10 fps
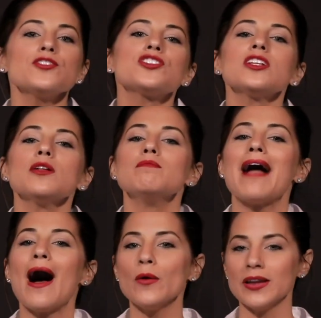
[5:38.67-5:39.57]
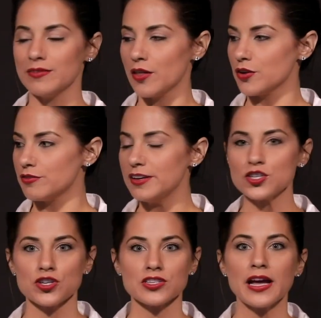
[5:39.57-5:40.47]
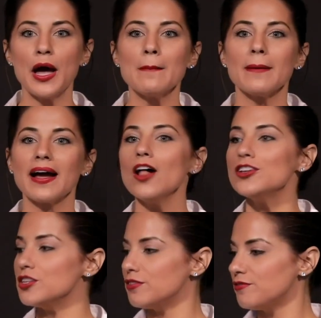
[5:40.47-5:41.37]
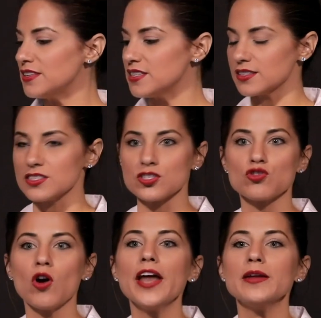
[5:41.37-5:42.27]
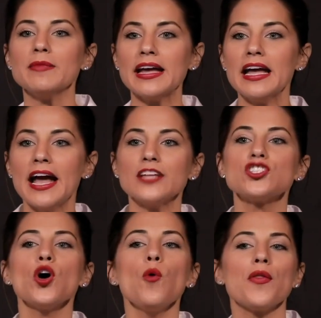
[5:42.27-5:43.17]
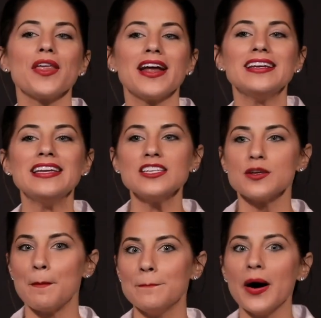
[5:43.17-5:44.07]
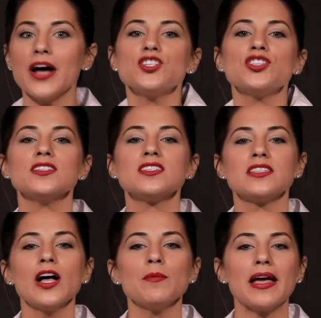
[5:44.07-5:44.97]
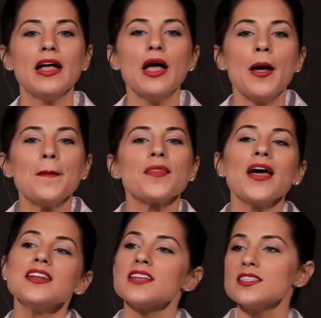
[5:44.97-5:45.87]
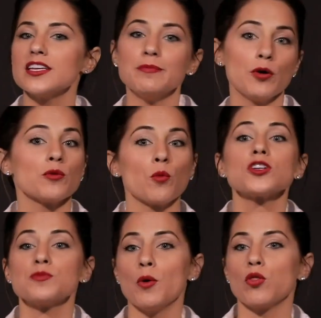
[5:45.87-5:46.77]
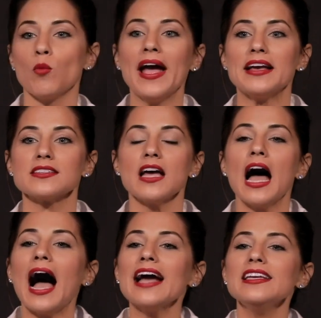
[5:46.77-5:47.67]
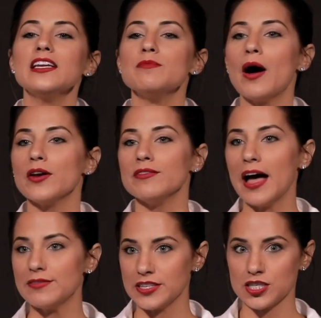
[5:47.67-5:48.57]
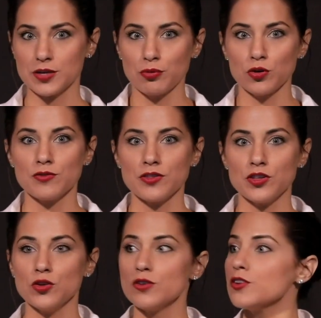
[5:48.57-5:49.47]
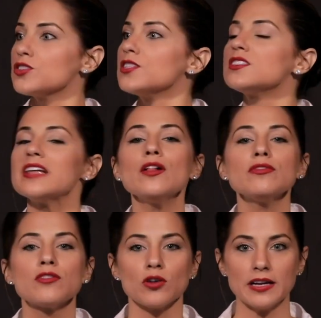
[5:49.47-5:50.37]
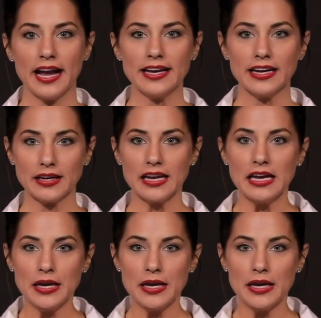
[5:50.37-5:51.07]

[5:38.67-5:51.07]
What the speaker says: There's still a mountain of other features like biology, physics, astronomy, and so on that I need to budge this stalemate. But that necessity works both ways. I need a mountain of evidence to prove that the universe is self-created.